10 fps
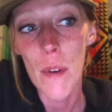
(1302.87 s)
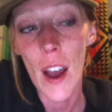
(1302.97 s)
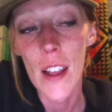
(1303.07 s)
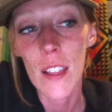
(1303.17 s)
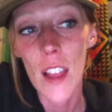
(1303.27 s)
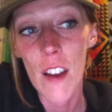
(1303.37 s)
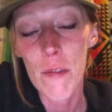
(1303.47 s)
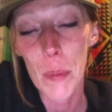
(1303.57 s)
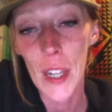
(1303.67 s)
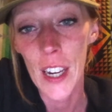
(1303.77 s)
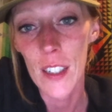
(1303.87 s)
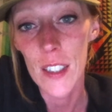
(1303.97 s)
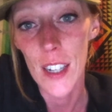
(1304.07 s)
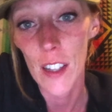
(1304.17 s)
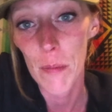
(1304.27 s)
I love
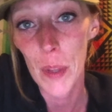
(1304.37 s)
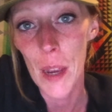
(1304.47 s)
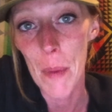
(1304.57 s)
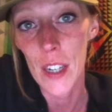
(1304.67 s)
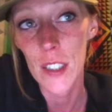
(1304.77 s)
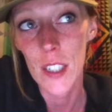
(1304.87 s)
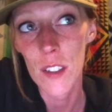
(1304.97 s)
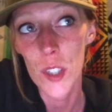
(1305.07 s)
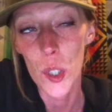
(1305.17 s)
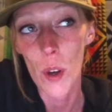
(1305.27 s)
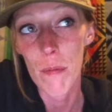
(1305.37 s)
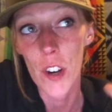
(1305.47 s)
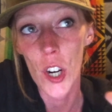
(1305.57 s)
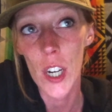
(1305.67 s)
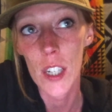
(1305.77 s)
plants. I love plant medicine, so I'm
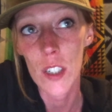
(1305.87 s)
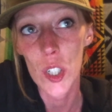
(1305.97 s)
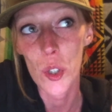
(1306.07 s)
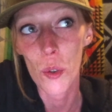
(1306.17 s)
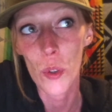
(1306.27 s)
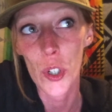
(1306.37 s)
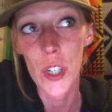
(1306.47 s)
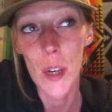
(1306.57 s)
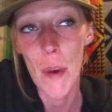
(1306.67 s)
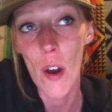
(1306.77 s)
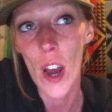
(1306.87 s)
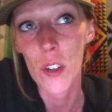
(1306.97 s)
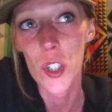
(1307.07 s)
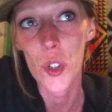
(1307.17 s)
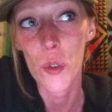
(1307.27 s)
very into learning about
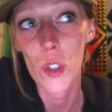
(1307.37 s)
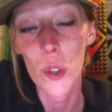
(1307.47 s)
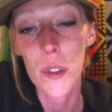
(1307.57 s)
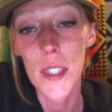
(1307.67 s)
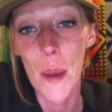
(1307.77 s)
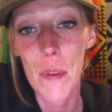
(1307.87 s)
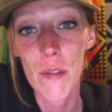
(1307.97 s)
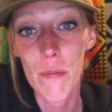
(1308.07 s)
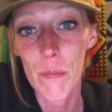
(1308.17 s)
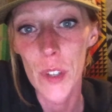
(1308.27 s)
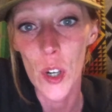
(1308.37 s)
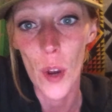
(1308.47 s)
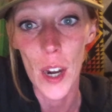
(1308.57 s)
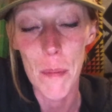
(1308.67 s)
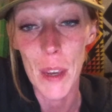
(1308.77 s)
how to use them and,
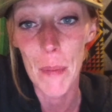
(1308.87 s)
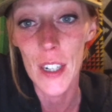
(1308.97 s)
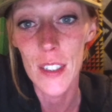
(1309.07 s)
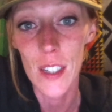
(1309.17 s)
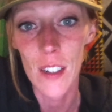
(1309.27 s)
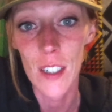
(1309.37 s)
how to make medicine.